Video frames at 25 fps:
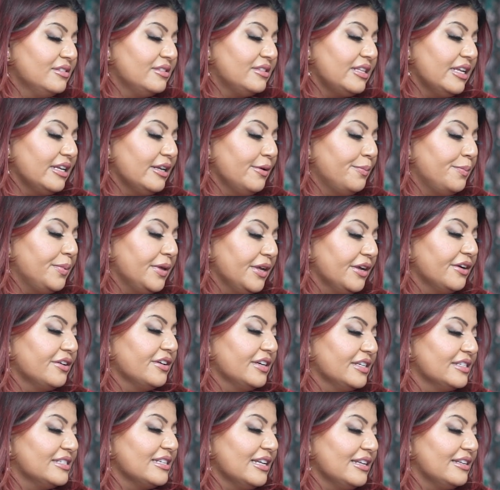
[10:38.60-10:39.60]

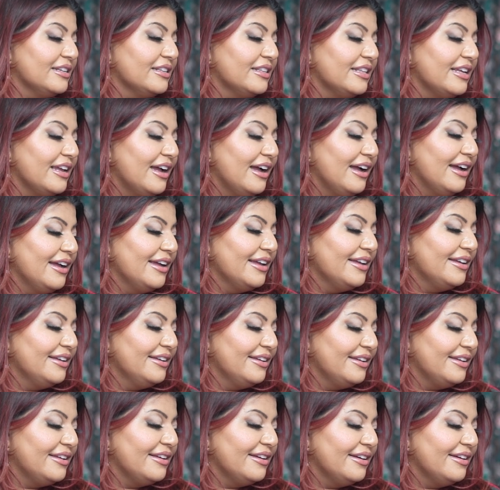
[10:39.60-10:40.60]
appearance under the eye.
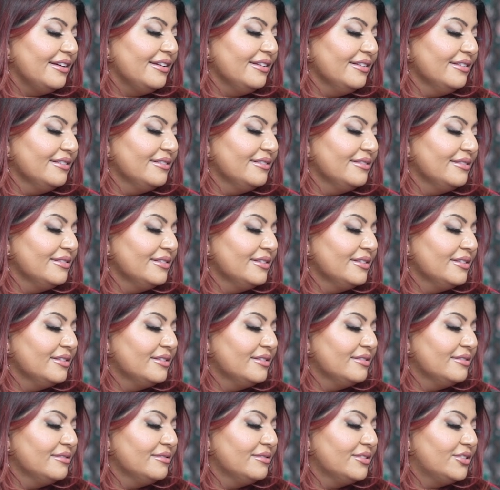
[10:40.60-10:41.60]
Yeah.
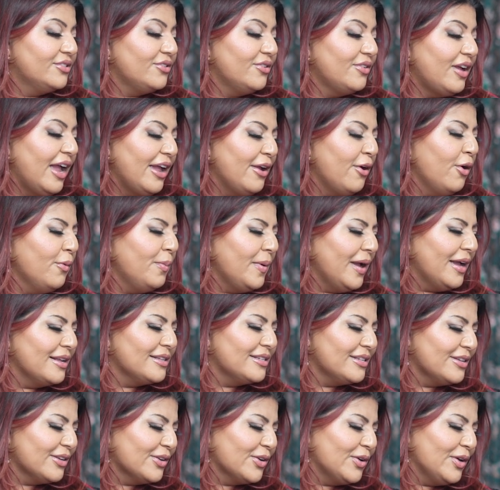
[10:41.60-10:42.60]
Sure, I hope I
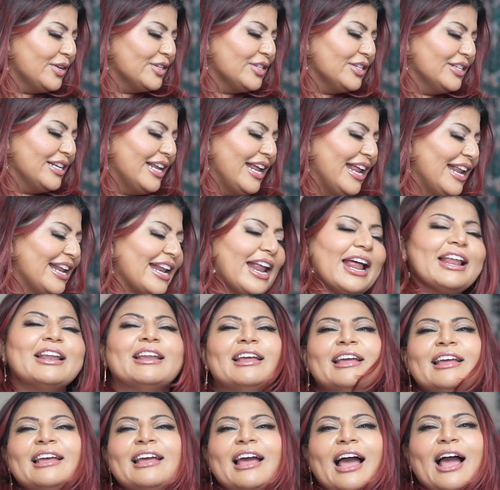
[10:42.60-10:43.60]
answered the question.
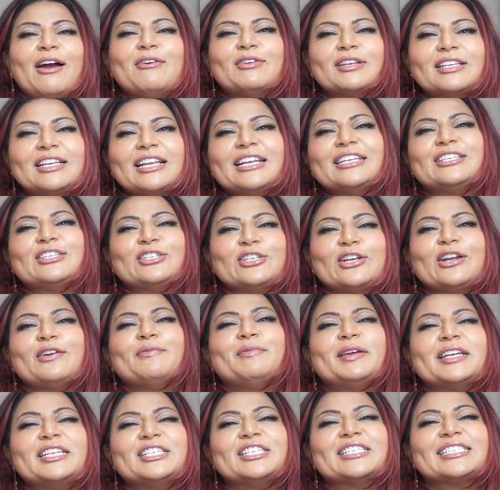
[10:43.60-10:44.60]
I should have
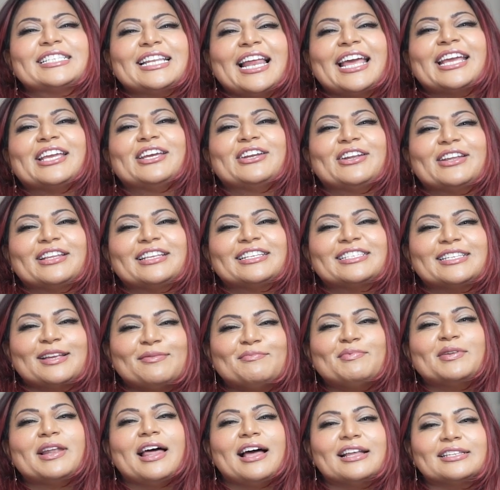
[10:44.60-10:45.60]
been just like, you know, the
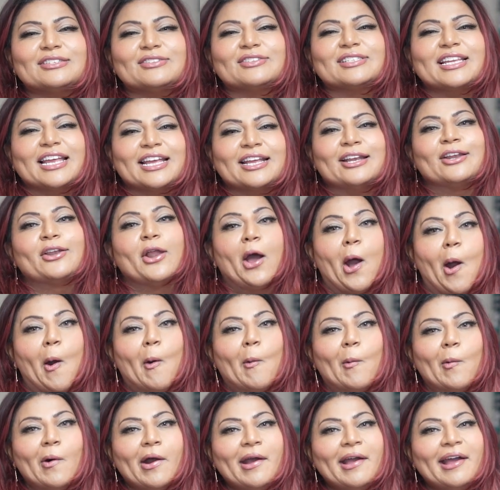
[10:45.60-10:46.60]
simple answer is like,
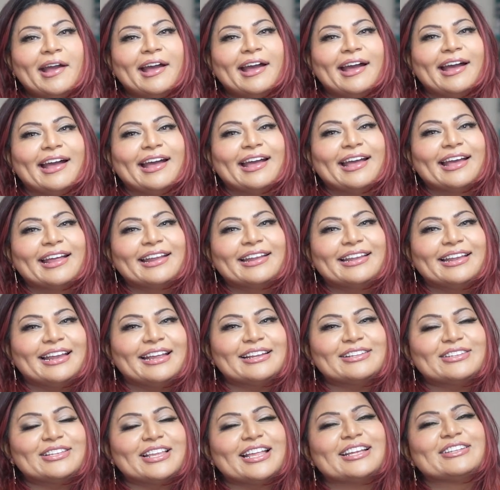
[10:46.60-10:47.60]
no.
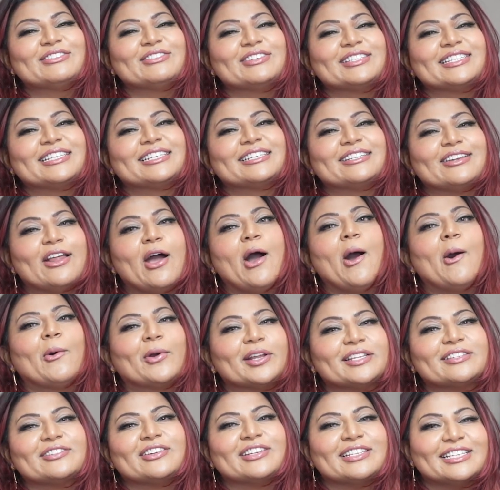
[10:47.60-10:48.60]
That's just it. No,
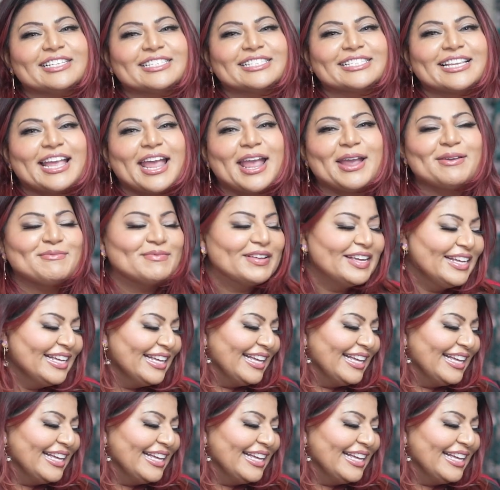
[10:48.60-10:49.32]
it's not the same.